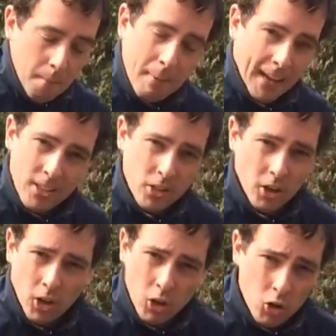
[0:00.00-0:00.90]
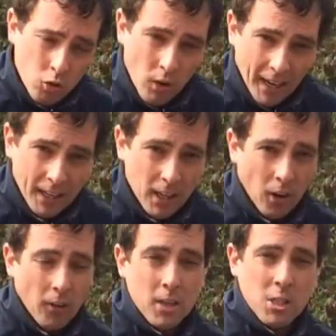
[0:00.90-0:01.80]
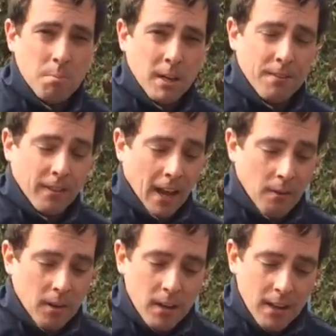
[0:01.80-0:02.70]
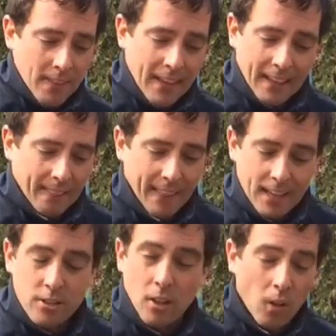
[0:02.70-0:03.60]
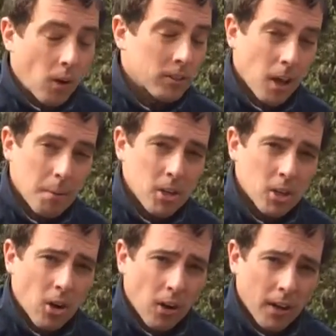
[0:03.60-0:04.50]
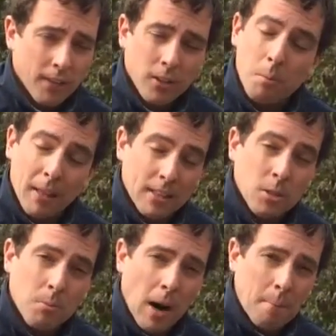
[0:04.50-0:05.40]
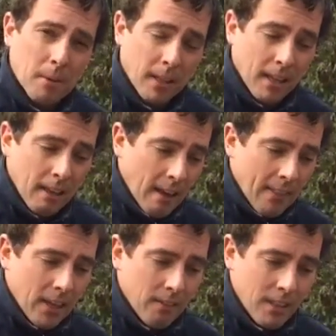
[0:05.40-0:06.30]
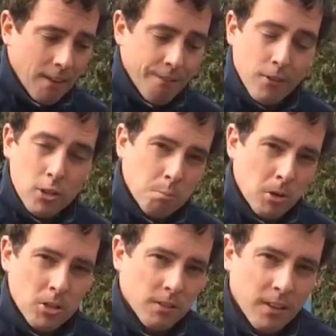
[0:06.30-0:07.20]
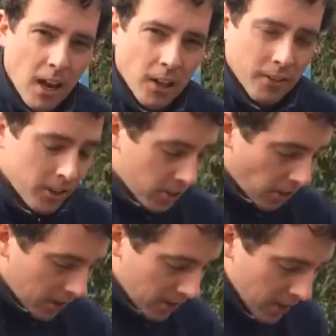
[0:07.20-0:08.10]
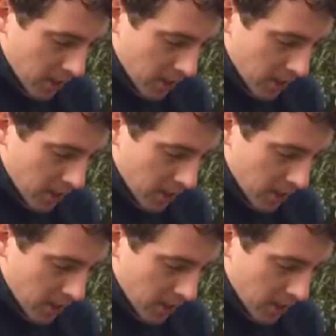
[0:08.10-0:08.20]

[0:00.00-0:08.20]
Pansies are a great early spring flower. They can last a long time in your garden if they're planted properly, and they give you that first burst of color in your garden.